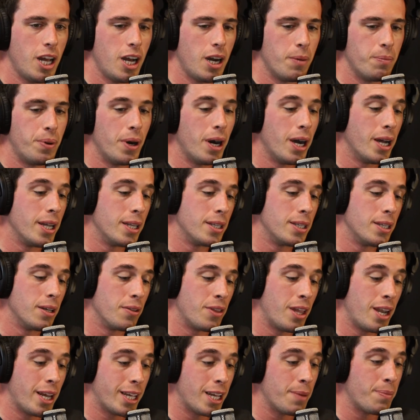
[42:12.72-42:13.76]
But, you know,
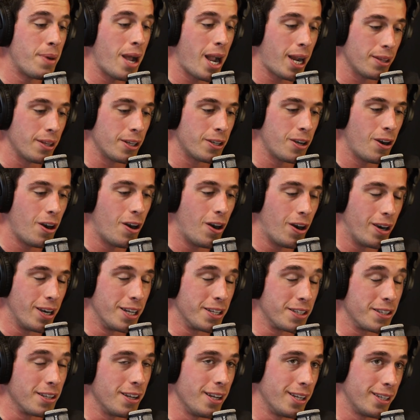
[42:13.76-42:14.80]
then I get back in the car and
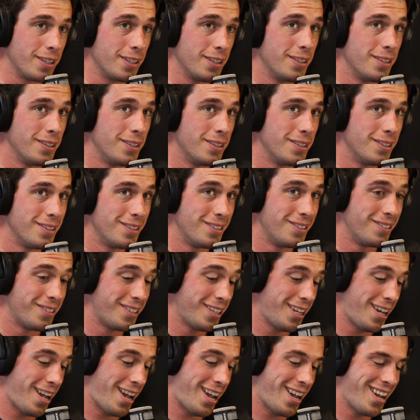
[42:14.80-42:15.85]
it's like,
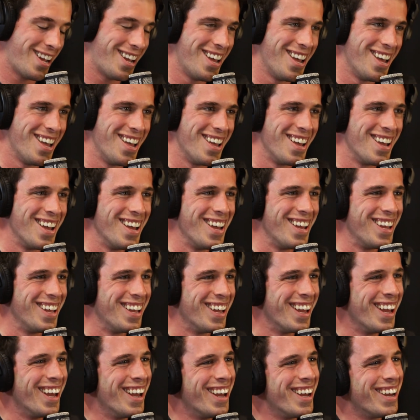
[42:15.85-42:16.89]
okay,
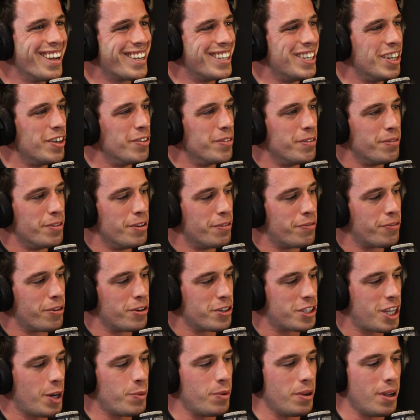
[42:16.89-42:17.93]
you know, the
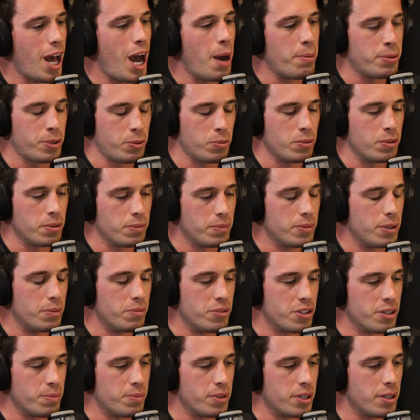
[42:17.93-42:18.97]
first couple laps it
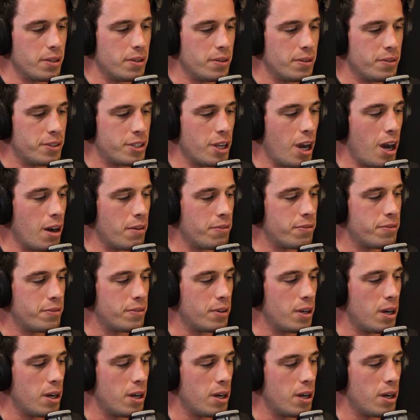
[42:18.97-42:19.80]
was a bit tough.